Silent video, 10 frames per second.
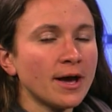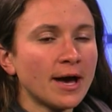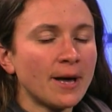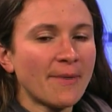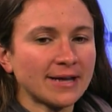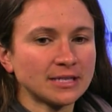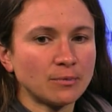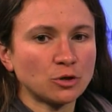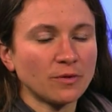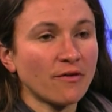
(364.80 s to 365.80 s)
um, Mass in
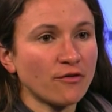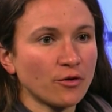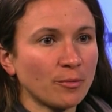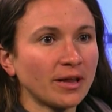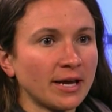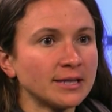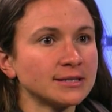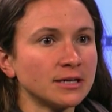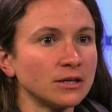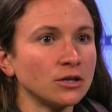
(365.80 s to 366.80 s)
Motion, we have a few other plans
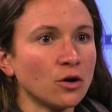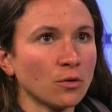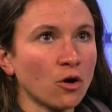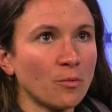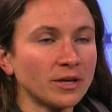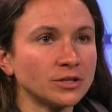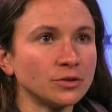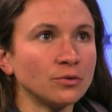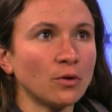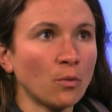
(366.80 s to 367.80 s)
that you know we're hoping
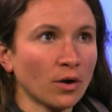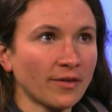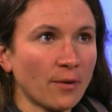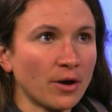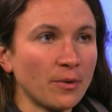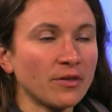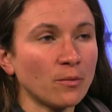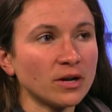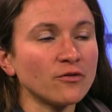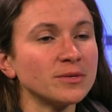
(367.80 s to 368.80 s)
to work that way with, and
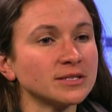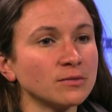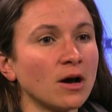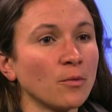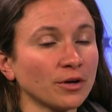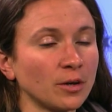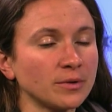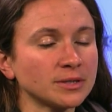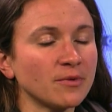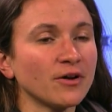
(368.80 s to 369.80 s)
one of them is um, working
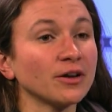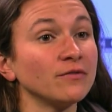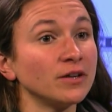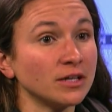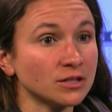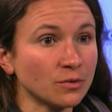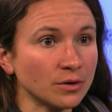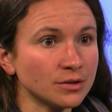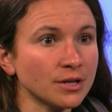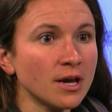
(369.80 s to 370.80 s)
with some of our convenience
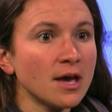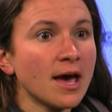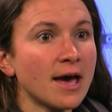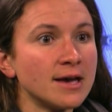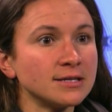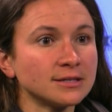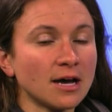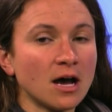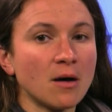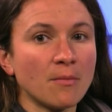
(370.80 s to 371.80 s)
stores, as
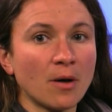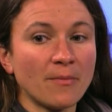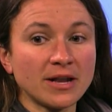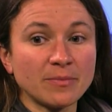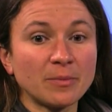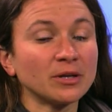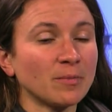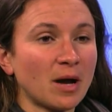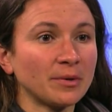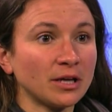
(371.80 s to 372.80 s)
um, many people in our
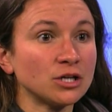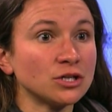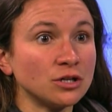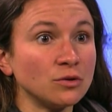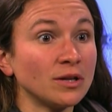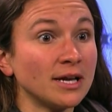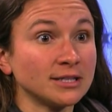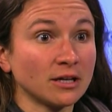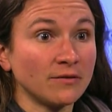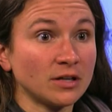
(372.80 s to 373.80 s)
population utilize
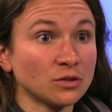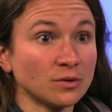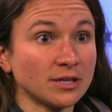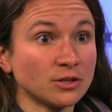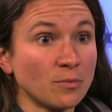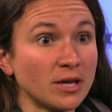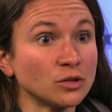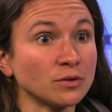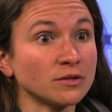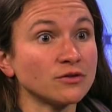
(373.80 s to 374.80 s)
the convenience stores as their main
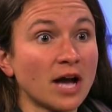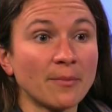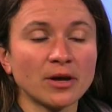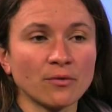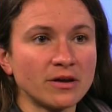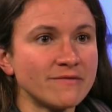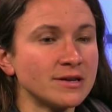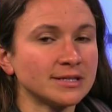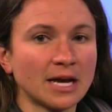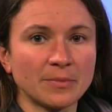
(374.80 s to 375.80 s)
source of shopping, or
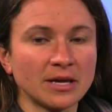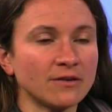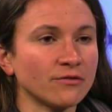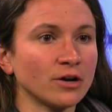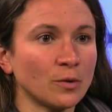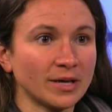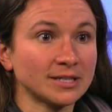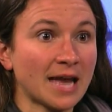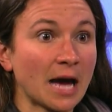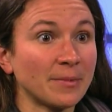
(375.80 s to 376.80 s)
even stopping in for a quick
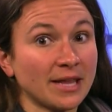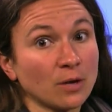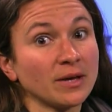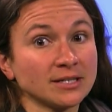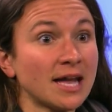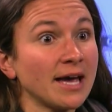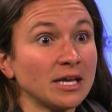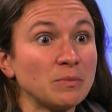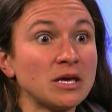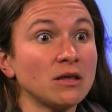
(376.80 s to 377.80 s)
snack. But that quick snack
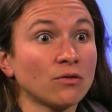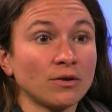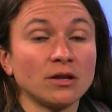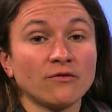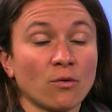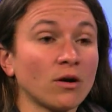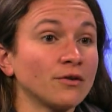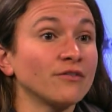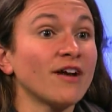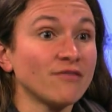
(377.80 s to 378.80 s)
can be three, four
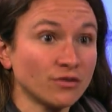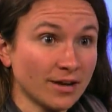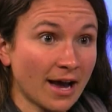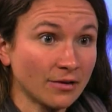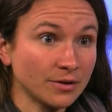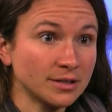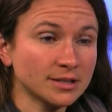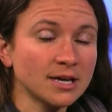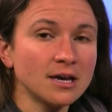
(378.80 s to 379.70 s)
hundred, five hundred calories,